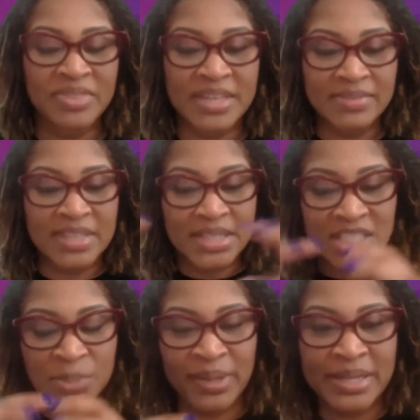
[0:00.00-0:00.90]
I mean, the
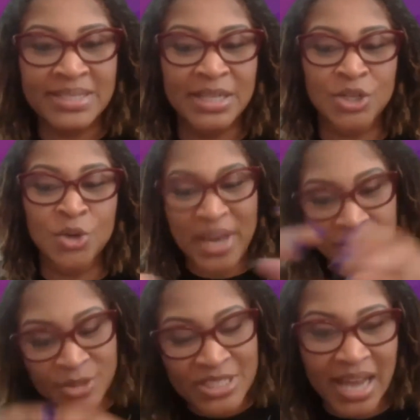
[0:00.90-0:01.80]
disciplines that
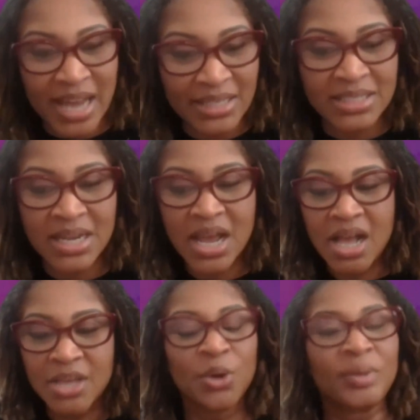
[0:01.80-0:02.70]
you intersect,
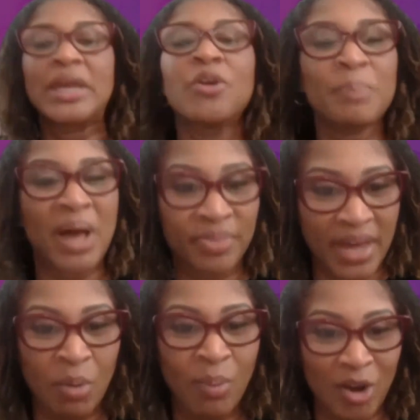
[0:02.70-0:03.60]
you don't hear
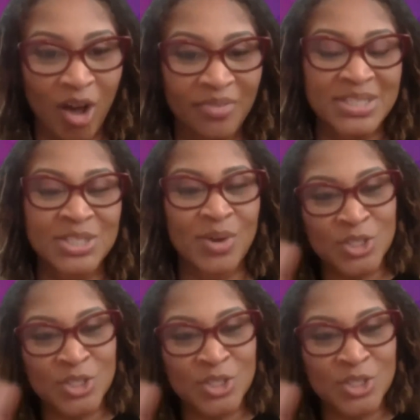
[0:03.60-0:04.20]
about that quite often.